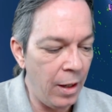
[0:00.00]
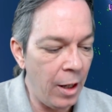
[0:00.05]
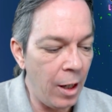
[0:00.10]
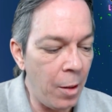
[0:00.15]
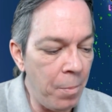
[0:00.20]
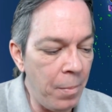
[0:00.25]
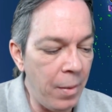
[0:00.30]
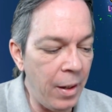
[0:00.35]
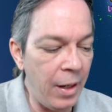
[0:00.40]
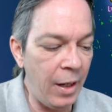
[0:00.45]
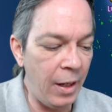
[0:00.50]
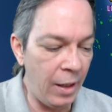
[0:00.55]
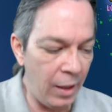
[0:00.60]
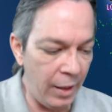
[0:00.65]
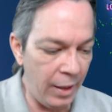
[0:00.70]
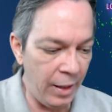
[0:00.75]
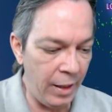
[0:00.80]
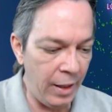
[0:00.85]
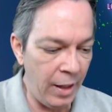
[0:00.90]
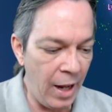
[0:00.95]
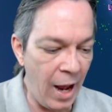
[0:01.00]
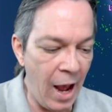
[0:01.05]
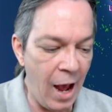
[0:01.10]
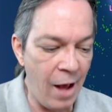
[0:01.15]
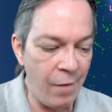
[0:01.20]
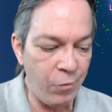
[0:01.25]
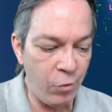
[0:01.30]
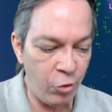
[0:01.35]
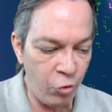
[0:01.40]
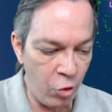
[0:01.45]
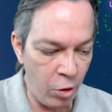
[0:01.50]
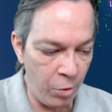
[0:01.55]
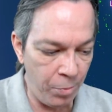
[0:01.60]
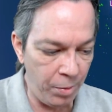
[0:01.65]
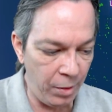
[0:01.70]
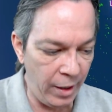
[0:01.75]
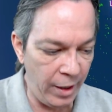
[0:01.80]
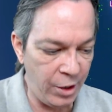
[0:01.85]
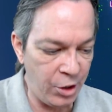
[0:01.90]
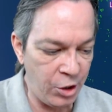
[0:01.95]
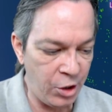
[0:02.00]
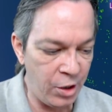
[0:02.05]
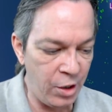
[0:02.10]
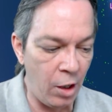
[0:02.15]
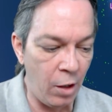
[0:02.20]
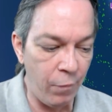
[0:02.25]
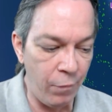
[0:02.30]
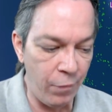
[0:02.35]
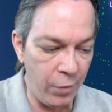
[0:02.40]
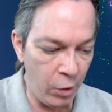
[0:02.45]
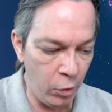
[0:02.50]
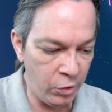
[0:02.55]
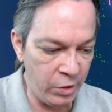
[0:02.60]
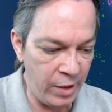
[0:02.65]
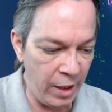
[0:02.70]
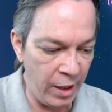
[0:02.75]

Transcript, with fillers: Immediately after tribulation of those